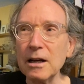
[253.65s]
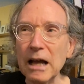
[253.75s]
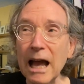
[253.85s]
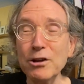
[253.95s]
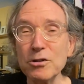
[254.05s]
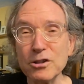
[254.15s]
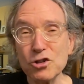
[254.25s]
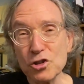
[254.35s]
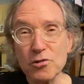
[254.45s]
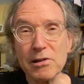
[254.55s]
And you can
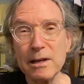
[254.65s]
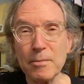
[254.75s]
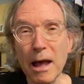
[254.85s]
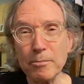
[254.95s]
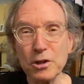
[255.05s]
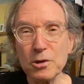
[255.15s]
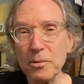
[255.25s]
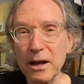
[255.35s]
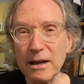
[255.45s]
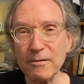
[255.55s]
stream
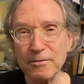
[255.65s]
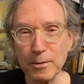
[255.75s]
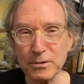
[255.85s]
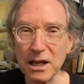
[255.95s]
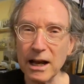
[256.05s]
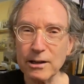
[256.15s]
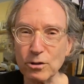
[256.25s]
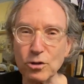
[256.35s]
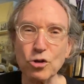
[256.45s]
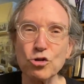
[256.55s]
MQA from
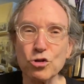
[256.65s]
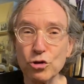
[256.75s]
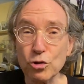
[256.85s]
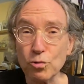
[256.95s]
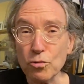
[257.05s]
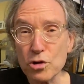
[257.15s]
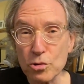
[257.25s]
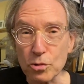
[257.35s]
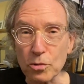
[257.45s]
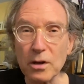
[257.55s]
Tidal
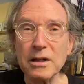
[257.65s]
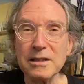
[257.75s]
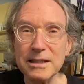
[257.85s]
through the